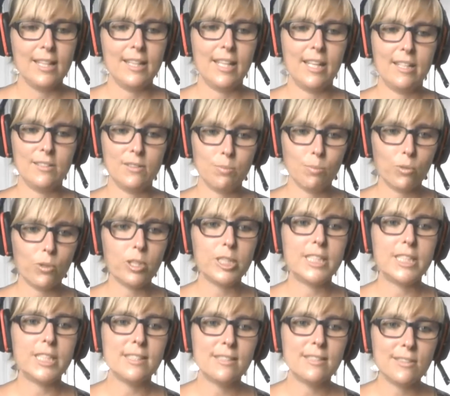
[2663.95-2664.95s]
there's more
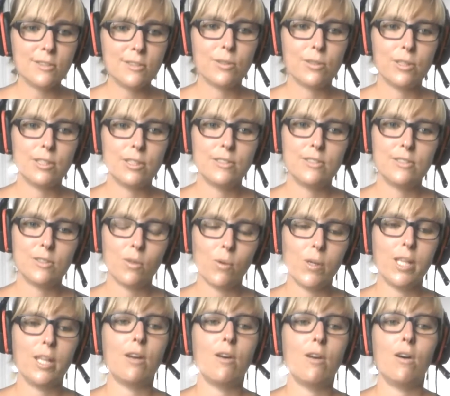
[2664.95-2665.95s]
discourse
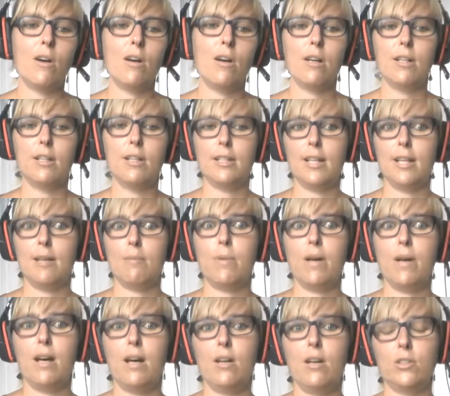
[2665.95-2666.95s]
going on
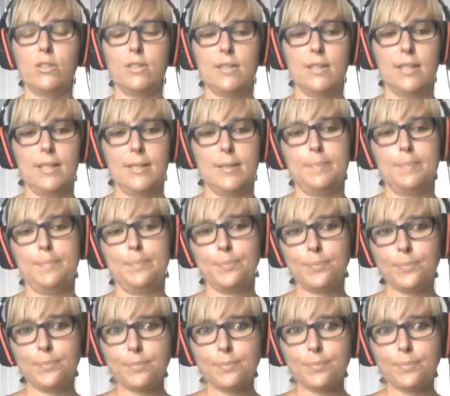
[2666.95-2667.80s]
about um,